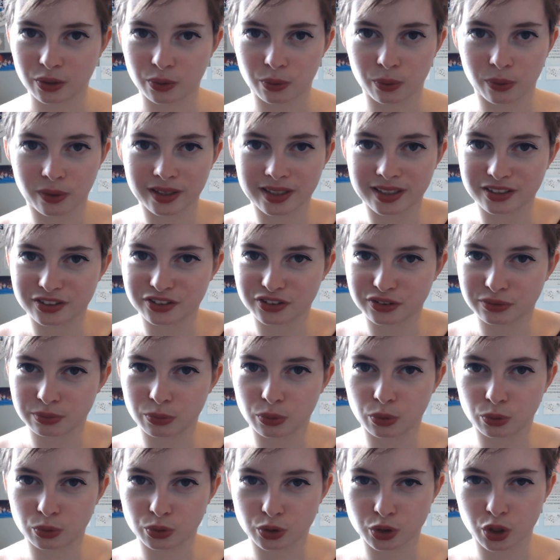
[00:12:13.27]
quite a
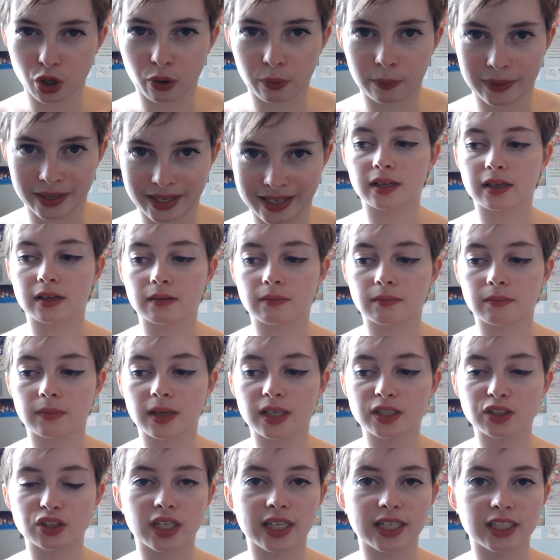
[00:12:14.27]
small topic.
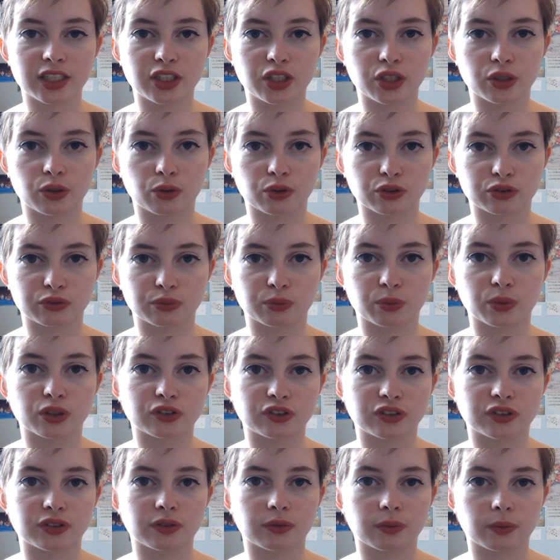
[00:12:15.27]
My actual A2 course
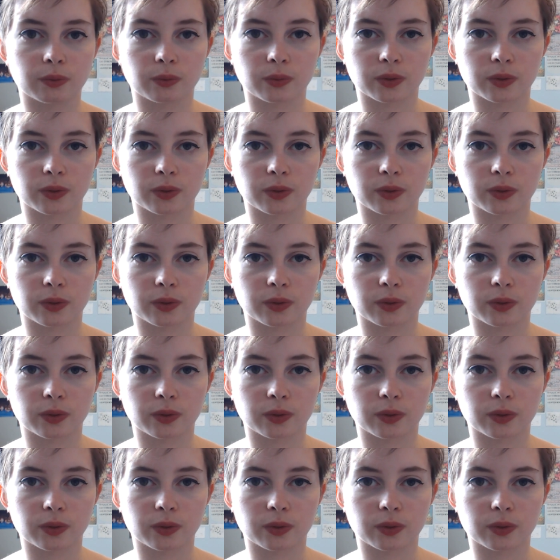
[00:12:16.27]
was